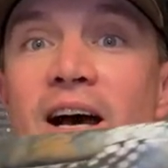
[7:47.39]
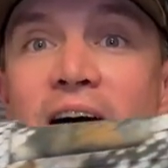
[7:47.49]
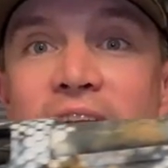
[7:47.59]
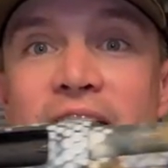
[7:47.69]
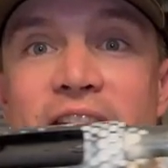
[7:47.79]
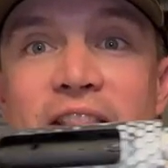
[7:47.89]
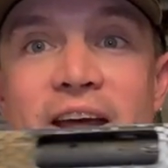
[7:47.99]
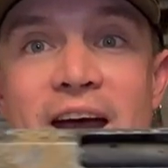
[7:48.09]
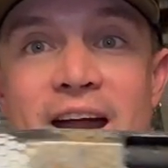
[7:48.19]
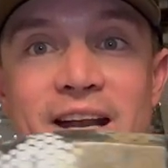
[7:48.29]
Other than
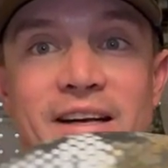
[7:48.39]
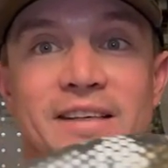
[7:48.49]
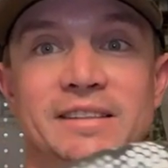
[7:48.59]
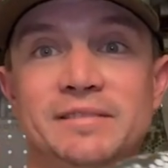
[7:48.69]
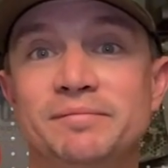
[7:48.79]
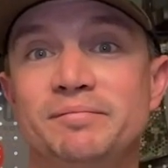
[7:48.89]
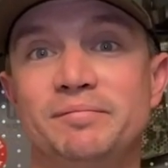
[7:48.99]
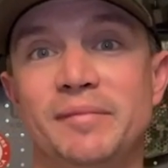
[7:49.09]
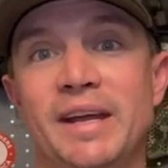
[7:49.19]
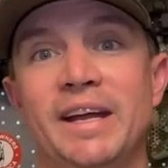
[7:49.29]
that,
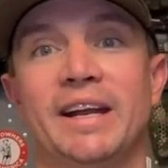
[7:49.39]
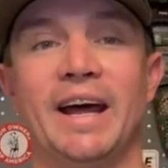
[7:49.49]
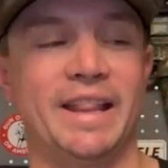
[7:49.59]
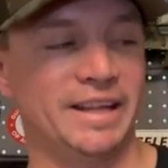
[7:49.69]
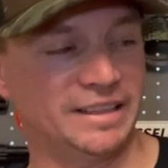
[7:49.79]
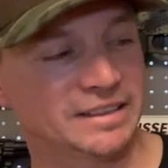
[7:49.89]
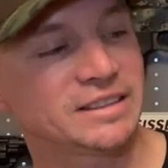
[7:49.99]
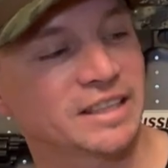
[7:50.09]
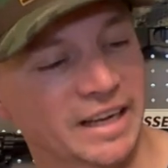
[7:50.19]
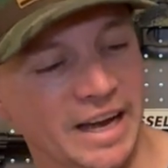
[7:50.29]
man, I think this
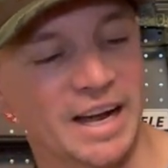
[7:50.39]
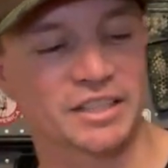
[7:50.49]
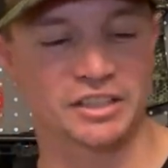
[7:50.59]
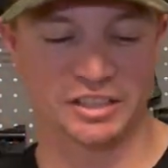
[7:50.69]
thing actually